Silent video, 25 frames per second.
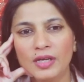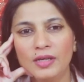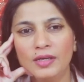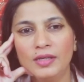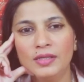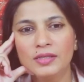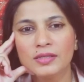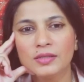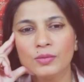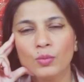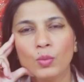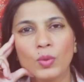
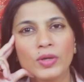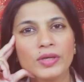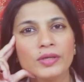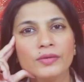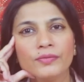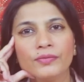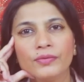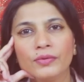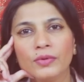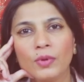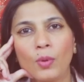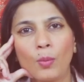it's a
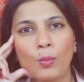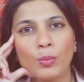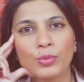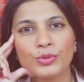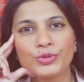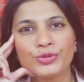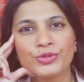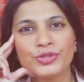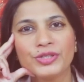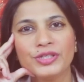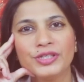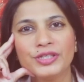wonderful
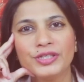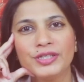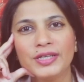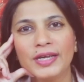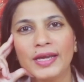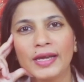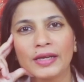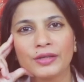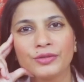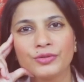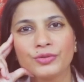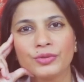
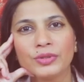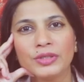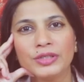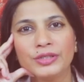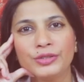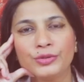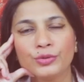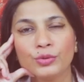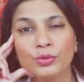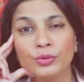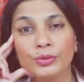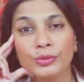opportunity
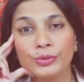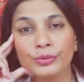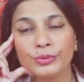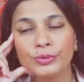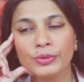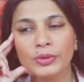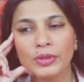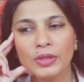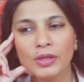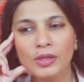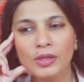actually to grow.